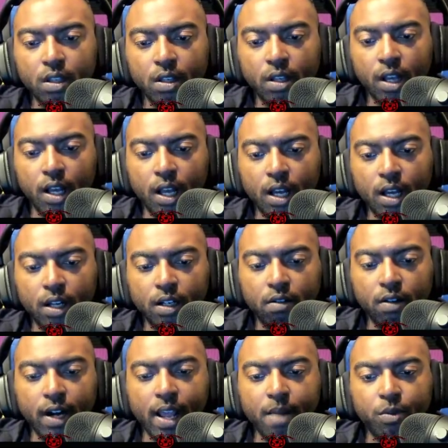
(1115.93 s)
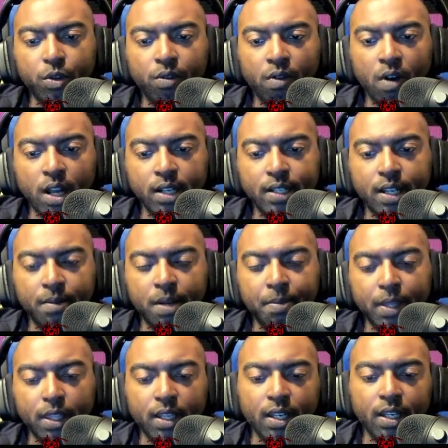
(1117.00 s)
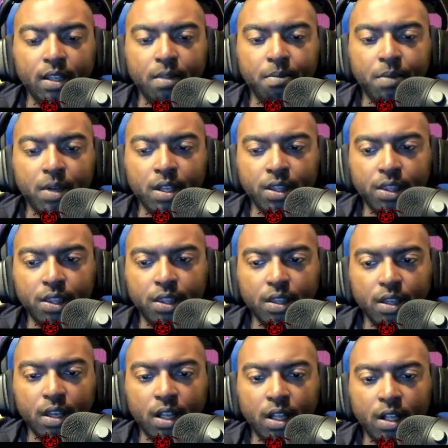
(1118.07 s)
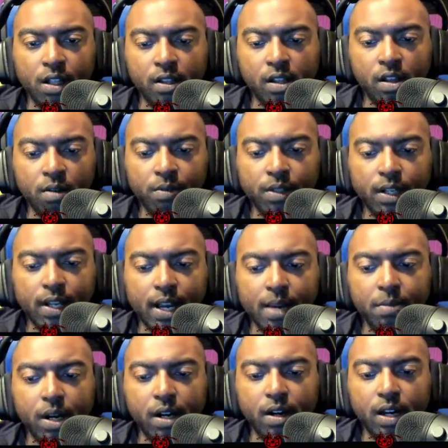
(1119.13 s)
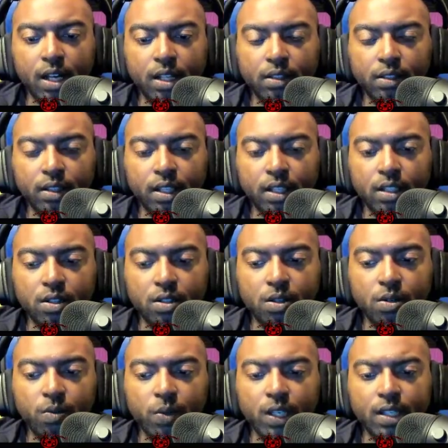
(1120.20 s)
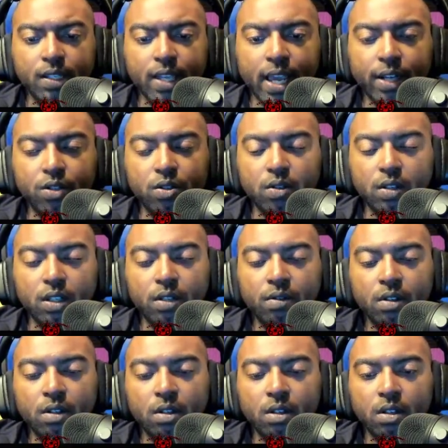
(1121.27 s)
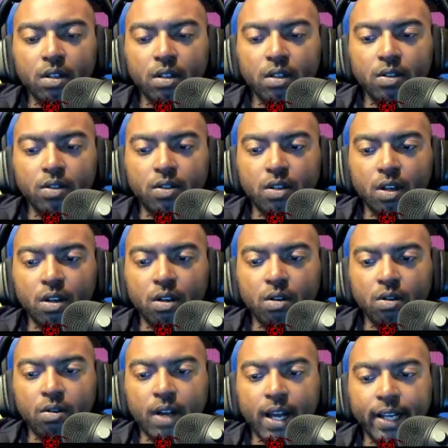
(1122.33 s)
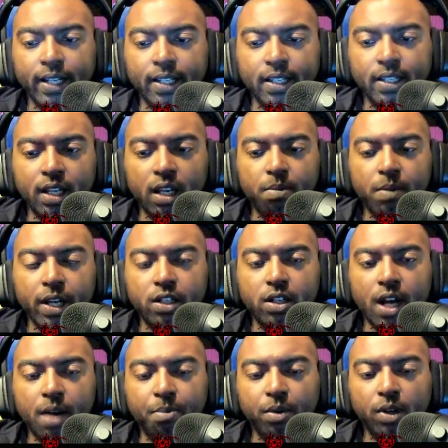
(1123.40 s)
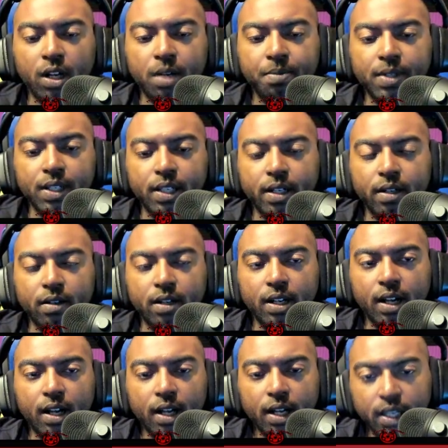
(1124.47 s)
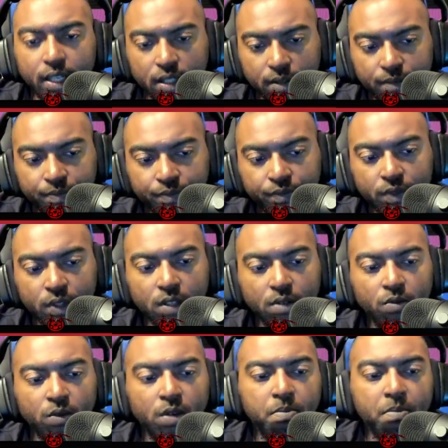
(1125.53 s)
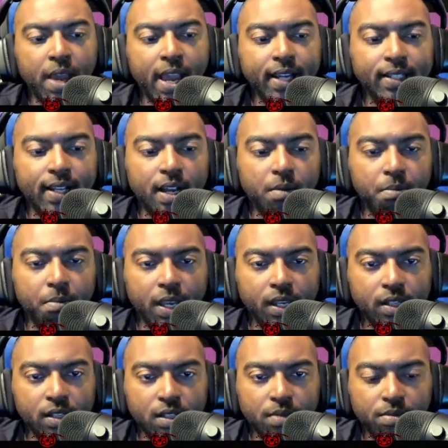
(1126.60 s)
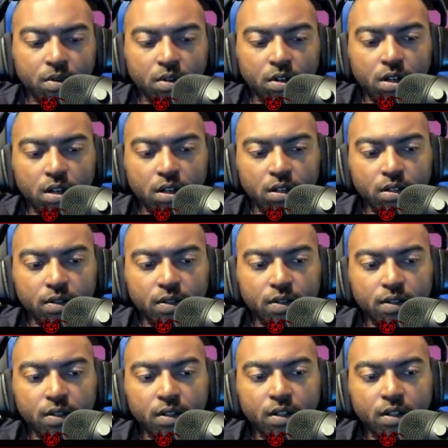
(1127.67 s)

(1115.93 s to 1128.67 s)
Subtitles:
Grand Admiral Thrawn's coming up at the end of the month, along with the Chimera, in 2 weeks actually. So I did take my chopper up to gear 9. We maxed out maintenance protocols.